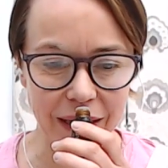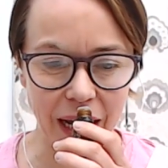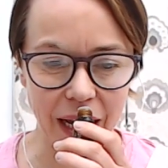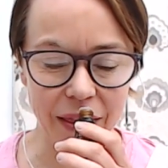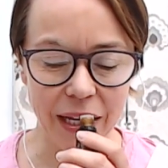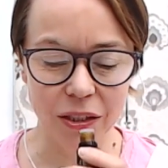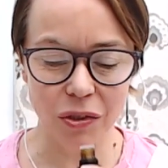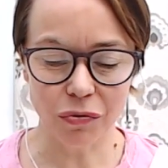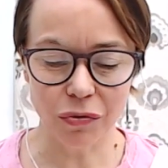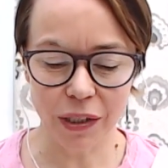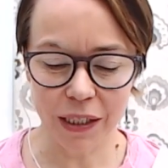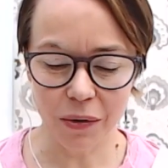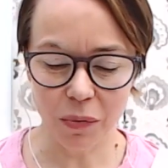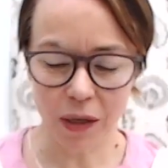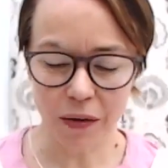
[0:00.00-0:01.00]
And that's
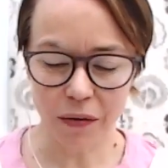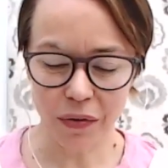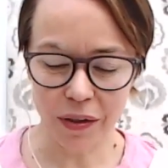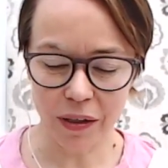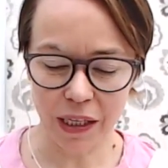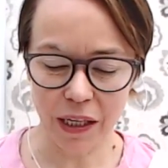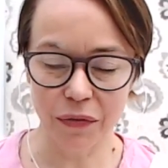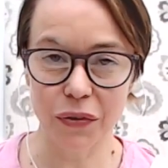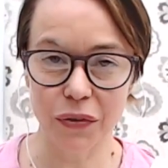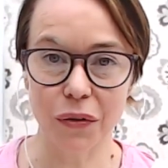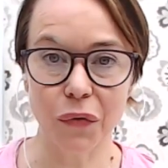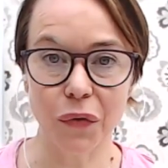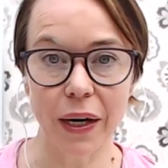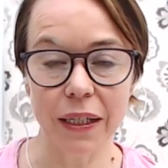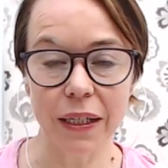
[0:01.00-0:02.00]
really one of the gifts
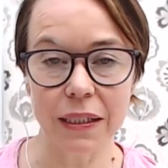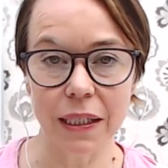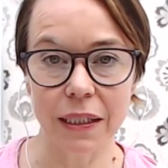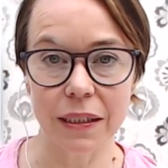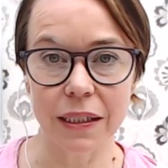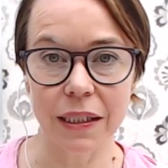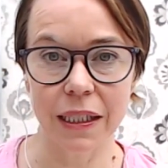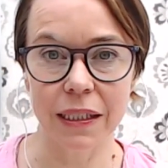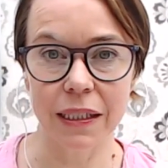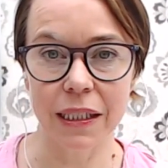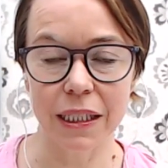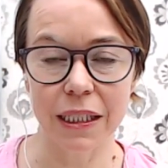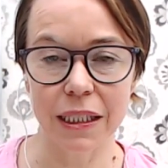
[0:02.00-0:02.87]
of frankincense is